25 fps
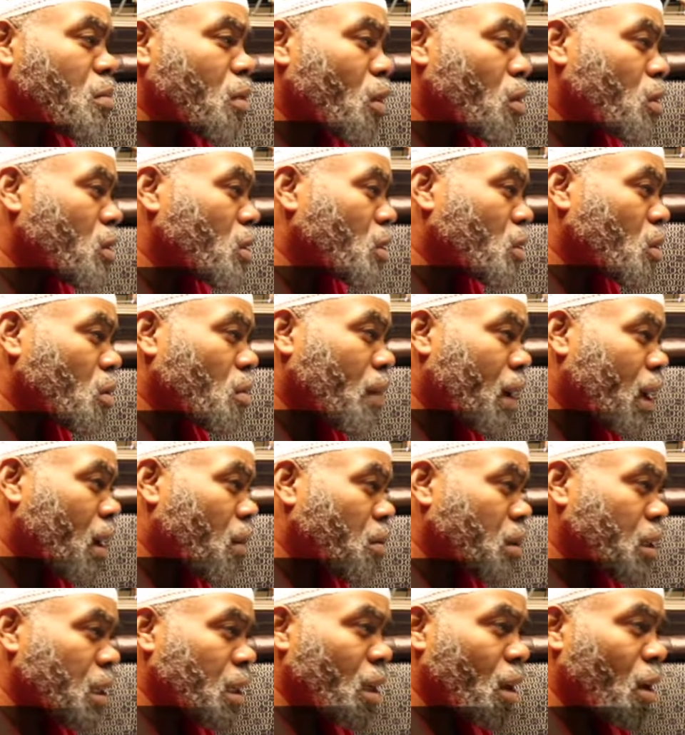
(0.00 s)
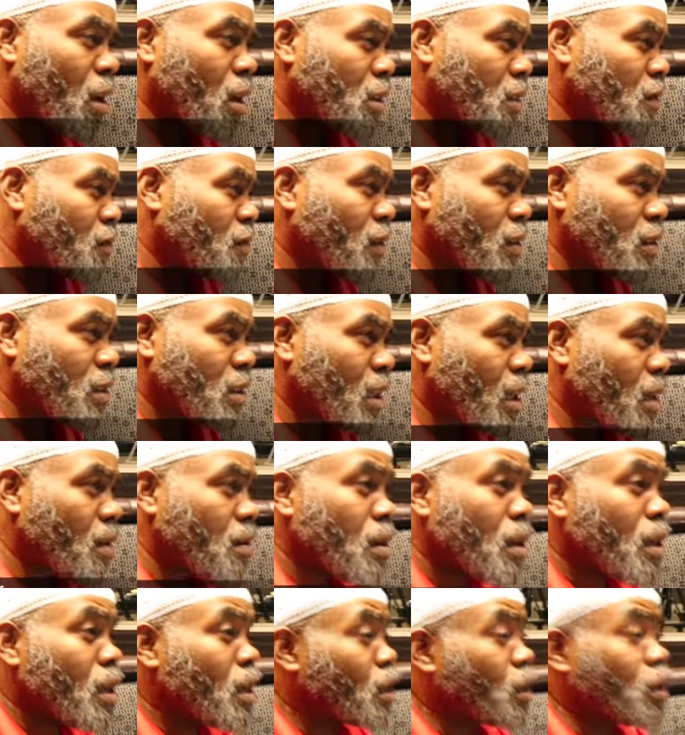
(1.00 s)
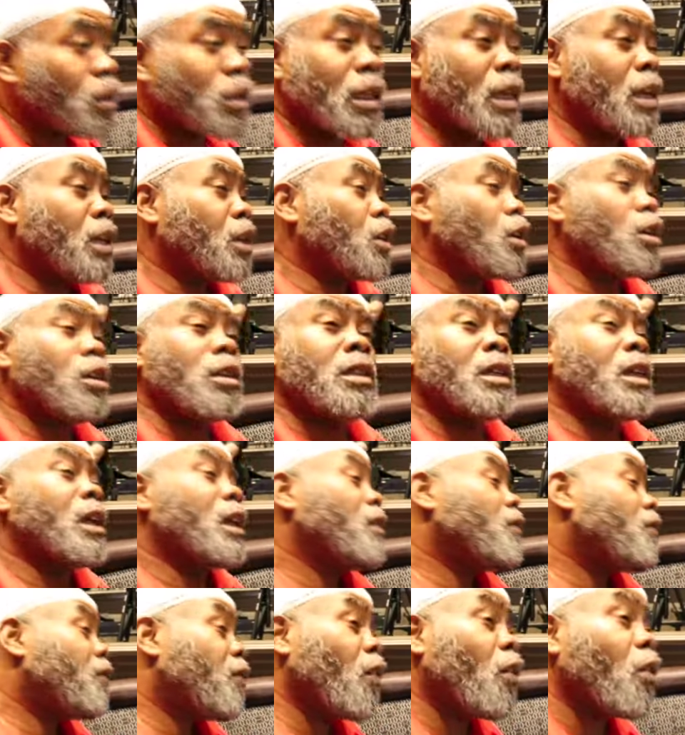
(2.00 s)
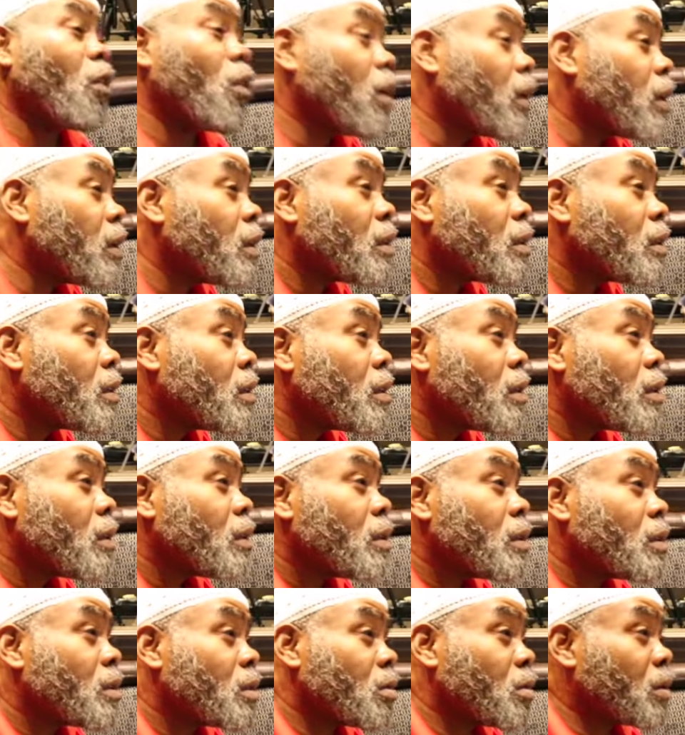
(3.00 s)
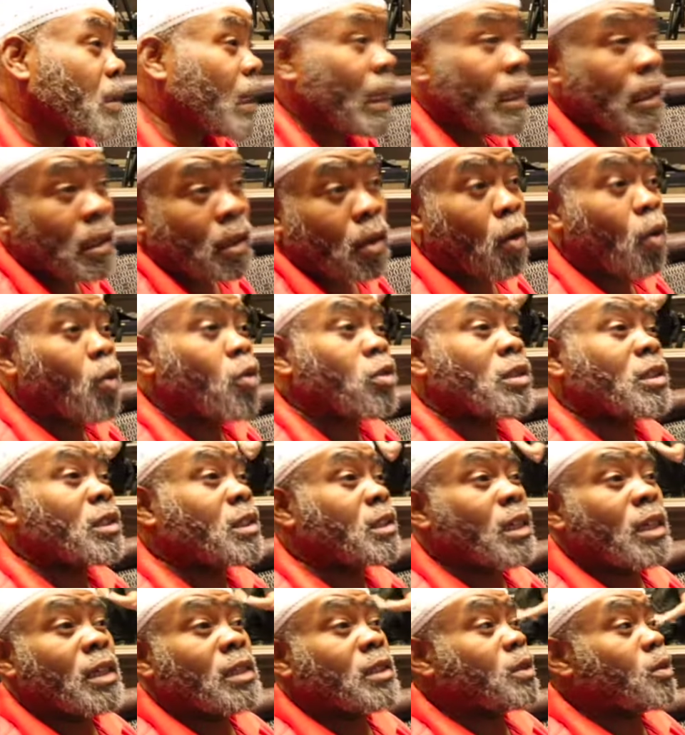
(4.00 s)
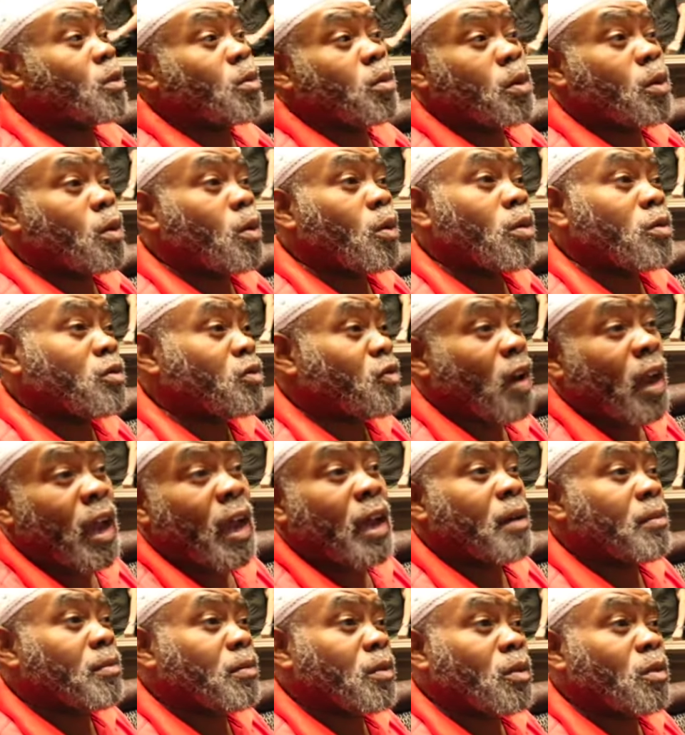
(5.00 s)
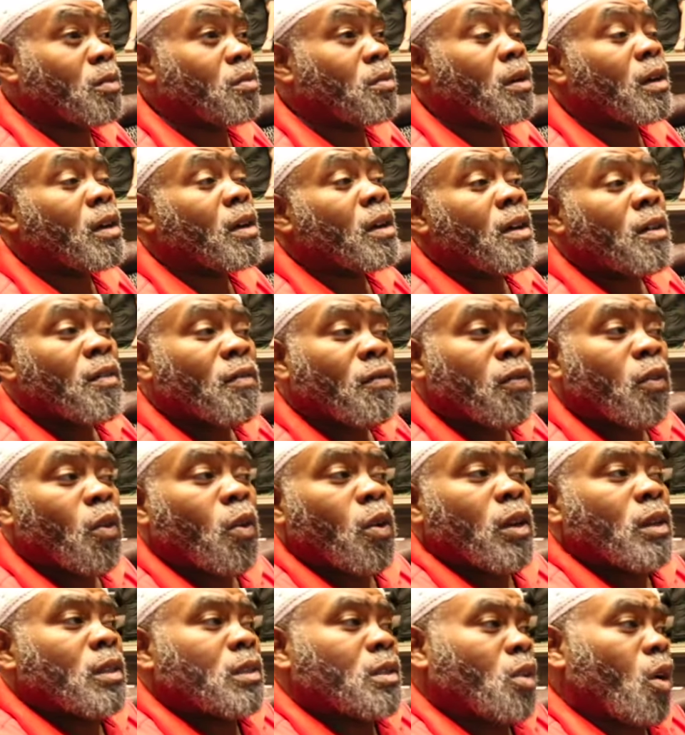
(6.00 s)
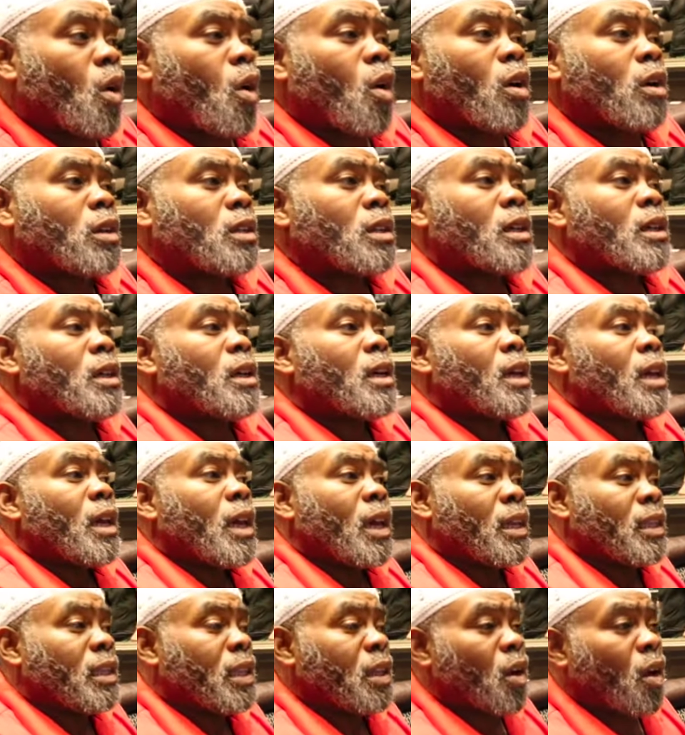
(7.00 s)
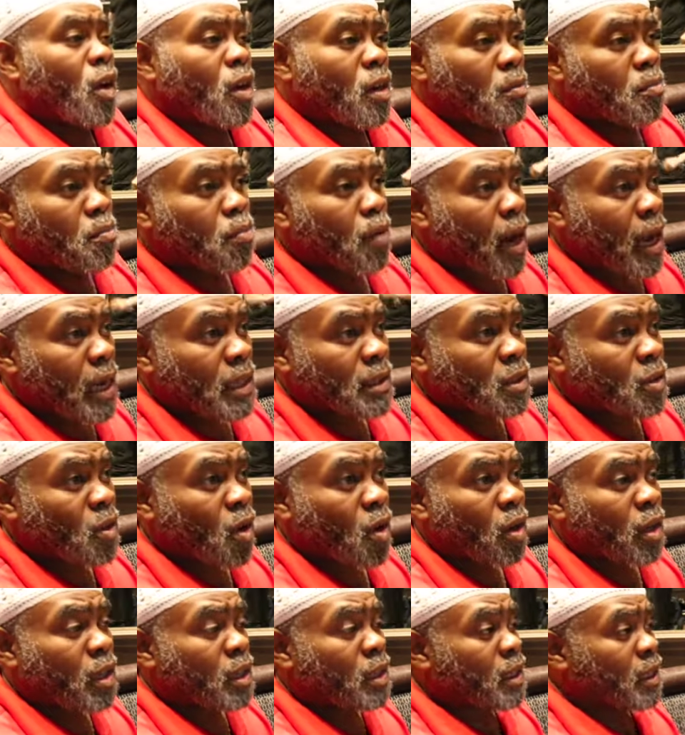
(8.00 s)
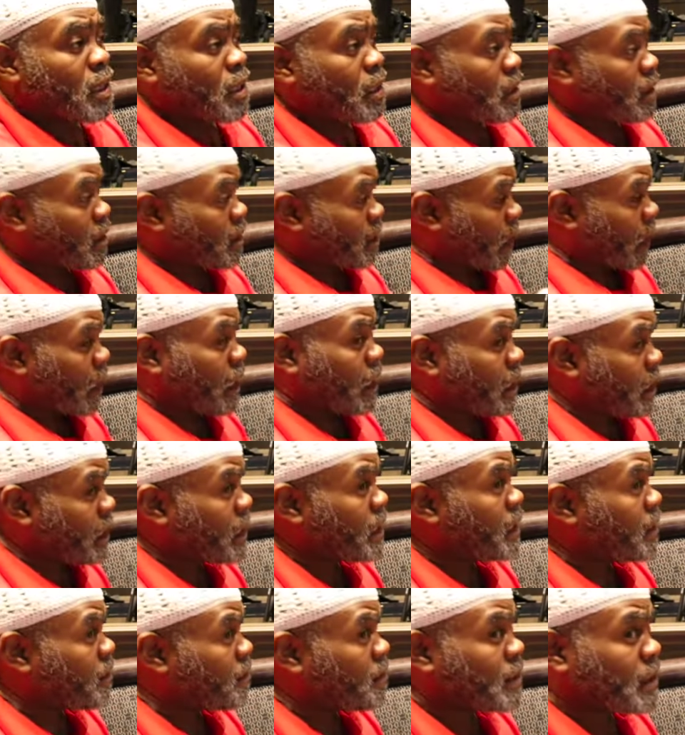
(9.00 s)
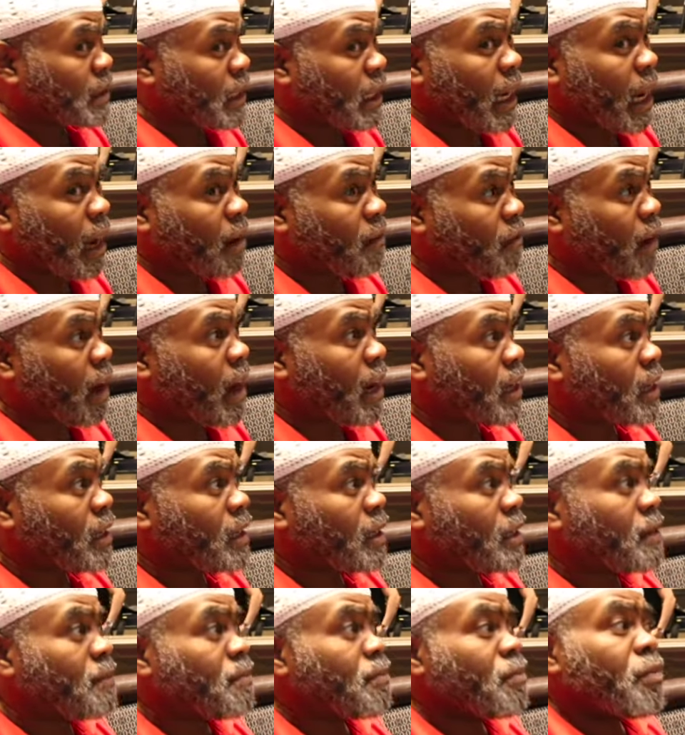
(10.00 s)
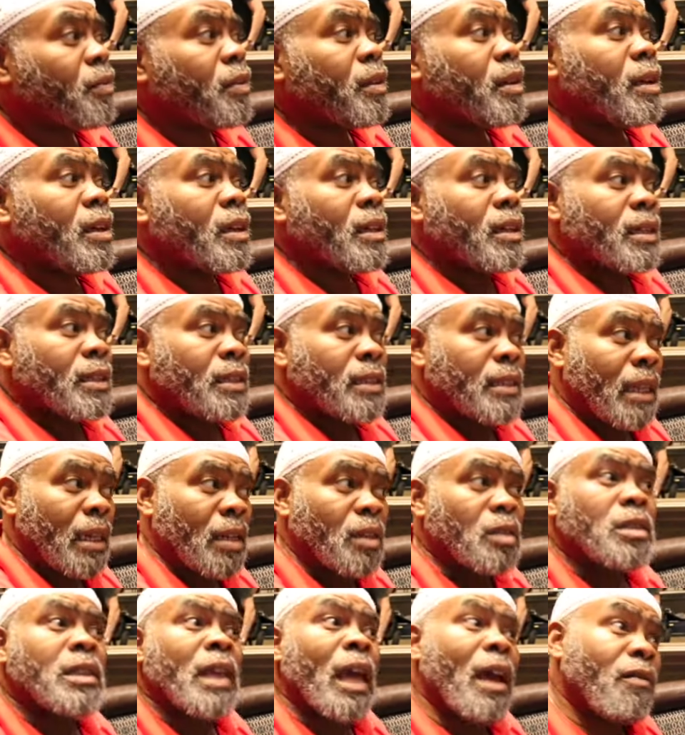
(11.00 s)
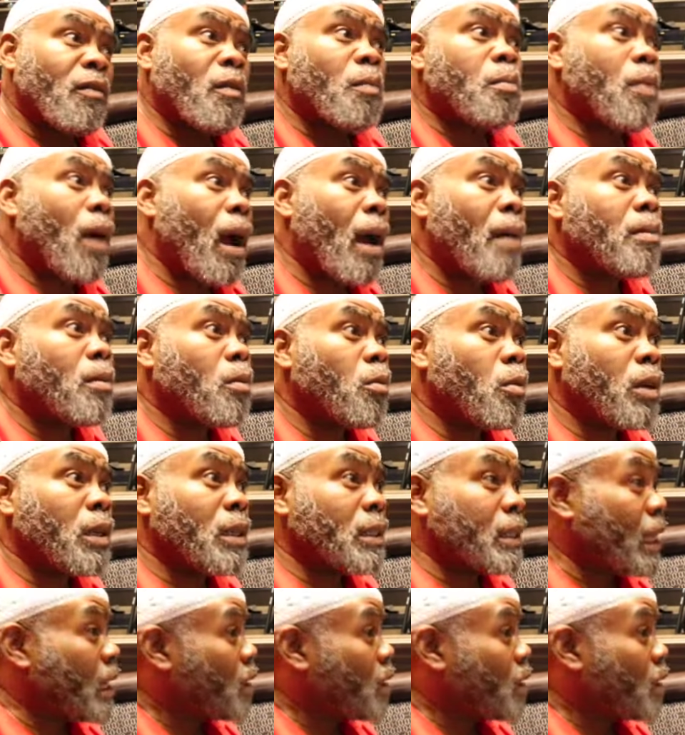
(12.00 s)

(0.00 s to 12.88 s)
Broner so bad when he lost, because they couldn't get Floyd. So we got the closest thing to we're gonna drag him through the mud. Floyd talked and get all the brass talking like he even said, ironically, they used to have a problem with it.